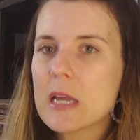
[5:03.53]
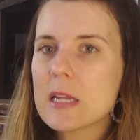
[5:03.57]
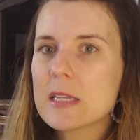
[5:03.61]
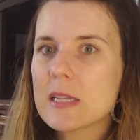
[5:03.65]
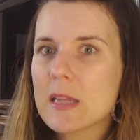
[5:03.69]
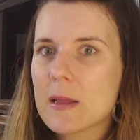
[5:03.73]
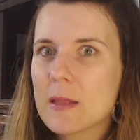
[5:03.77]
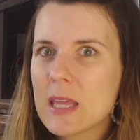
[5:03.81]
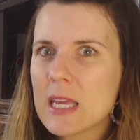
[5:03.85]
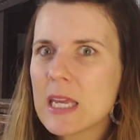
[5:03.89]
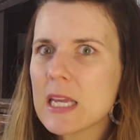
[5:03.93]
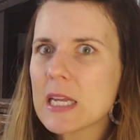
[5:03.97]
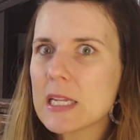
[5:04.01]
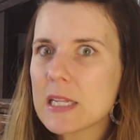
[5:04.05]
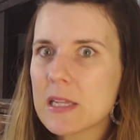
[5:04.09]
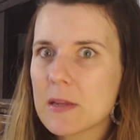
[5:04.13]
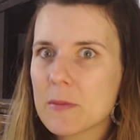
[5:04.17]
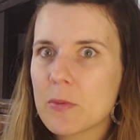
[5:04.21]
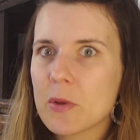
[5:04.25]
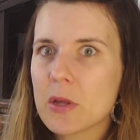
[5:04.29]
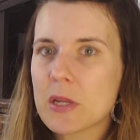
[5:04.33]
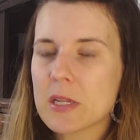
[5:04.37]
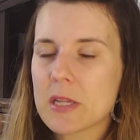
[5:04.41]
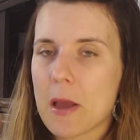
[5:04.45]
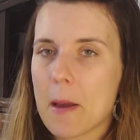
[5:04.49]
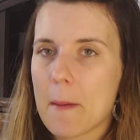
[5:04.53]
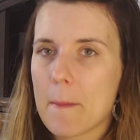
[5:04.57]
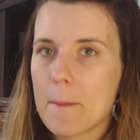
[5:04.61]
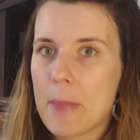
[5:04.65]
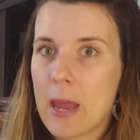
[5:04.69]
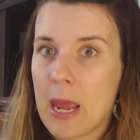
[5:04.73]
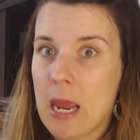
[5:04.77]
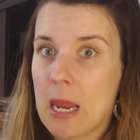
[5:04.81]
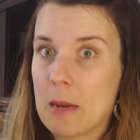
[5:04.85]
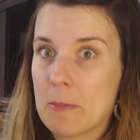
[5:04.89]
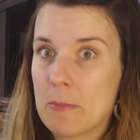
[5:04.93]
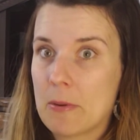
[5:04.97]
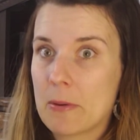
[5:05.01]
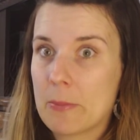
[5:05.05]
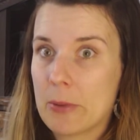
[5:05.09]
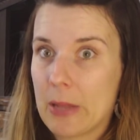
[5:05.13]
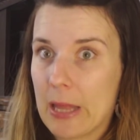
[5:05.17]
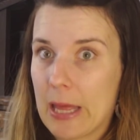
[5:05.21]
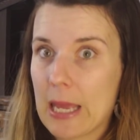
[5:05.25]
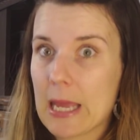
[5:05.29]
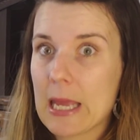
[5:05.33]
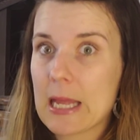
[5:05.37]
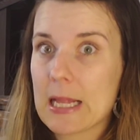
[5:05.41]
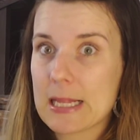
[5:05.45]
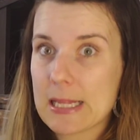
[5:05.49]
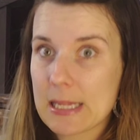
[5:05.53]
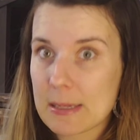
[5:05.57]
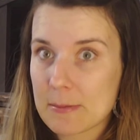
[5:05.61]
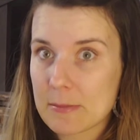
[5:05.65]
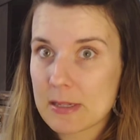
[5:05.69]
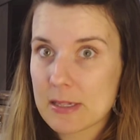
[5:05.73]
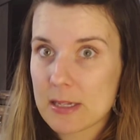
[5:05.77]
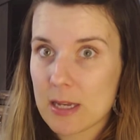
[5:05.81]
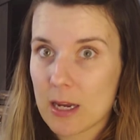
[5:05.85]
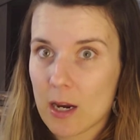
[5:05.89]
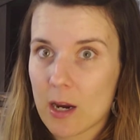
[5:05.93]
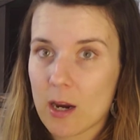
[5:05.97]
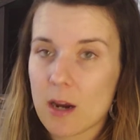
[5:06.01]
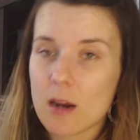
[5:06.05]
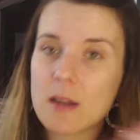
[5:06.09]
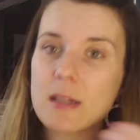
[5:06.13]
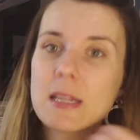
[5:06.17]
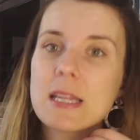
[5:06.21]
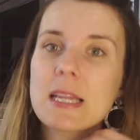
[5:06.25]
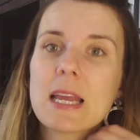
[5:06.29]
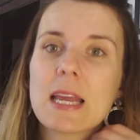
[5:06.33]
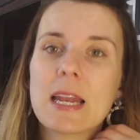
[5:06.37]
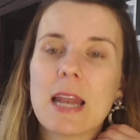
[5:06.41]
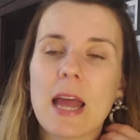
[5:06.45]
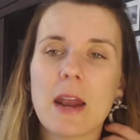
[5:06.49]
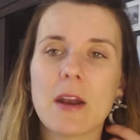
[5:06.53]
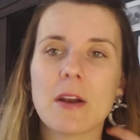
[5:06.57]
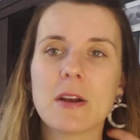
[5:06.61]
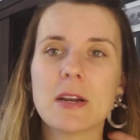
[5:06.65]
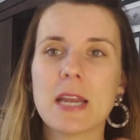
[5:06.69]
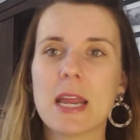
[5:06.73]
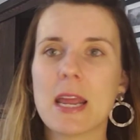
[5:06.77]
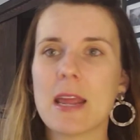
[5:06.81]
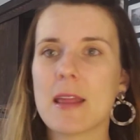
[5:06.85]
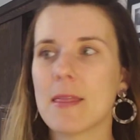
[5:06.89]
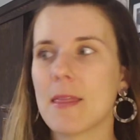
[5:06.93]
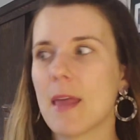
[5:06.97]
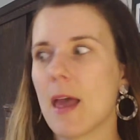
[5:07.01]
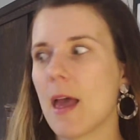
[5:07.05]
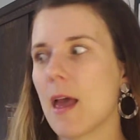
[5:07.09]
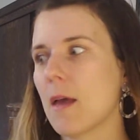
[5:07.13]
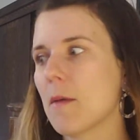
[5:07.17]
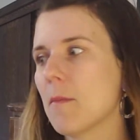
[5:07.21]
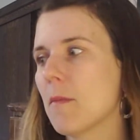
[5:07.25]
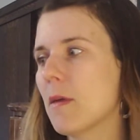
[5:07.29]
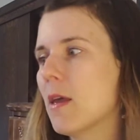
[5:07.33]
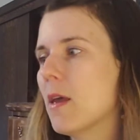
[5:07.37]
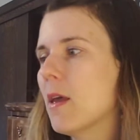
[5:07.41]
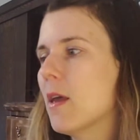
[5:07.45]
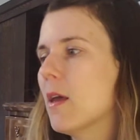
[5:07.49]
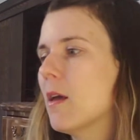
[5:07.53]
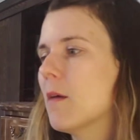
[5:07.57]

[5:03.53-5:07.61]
Something as simple as a paper plate and some stickers can entertain them.